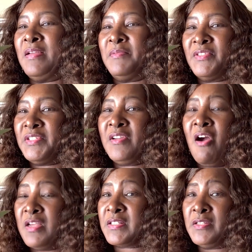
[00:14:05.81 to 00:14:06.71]
She
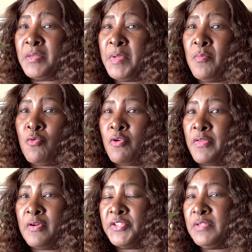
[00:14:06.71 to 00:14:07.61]
cost a little bit more
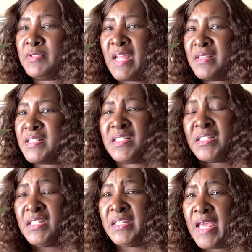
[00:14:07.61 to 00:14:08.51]
though. She was like
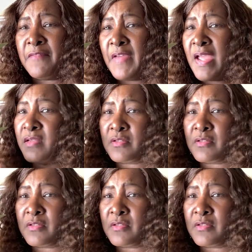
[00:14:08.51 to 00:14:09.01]
$16.95,